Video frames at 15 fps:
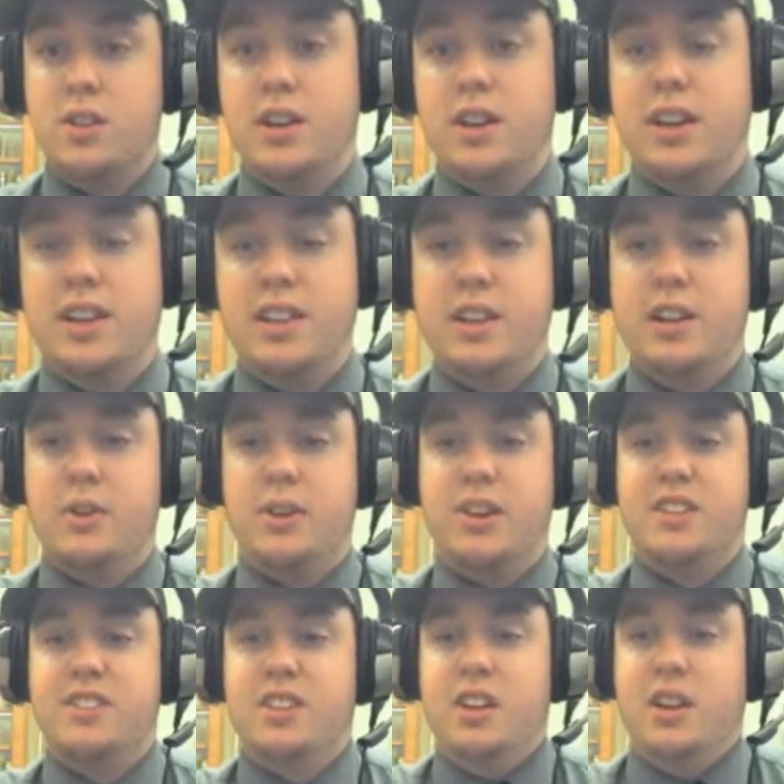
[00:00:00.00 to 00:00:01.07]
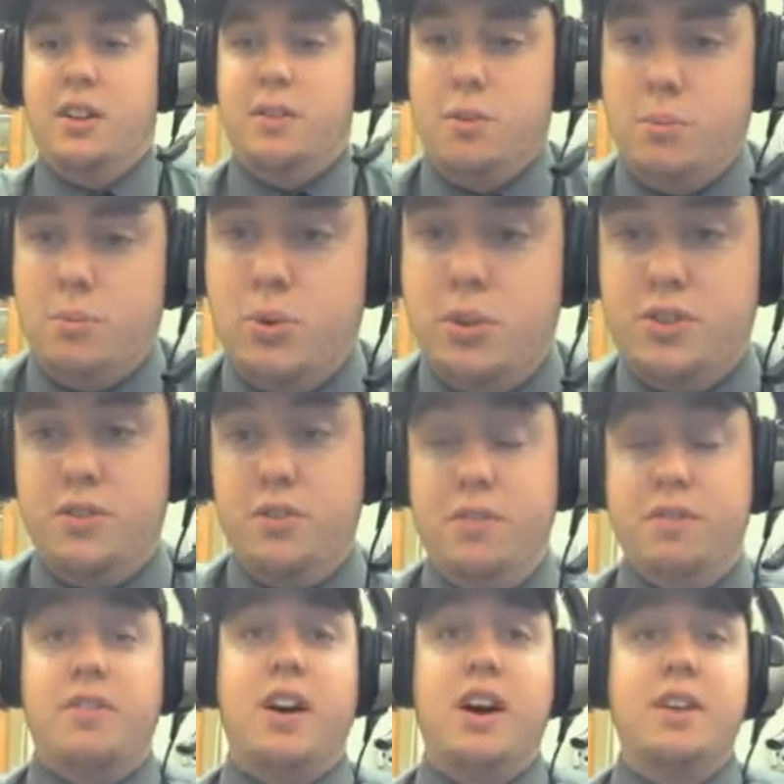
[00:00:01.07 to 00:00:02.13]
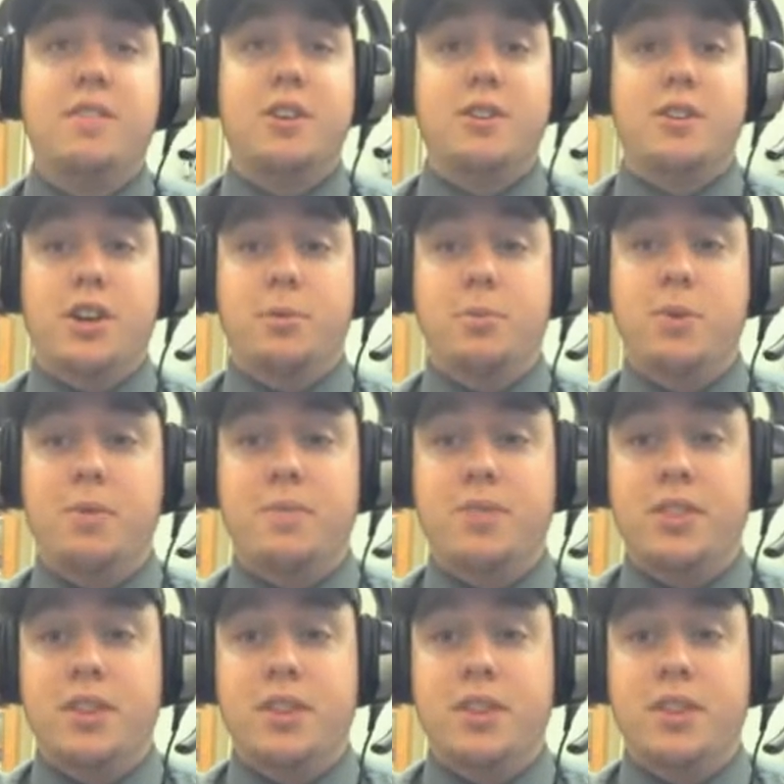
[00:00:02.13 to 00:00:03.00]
Again, that corrects to negative 1.25 in our table.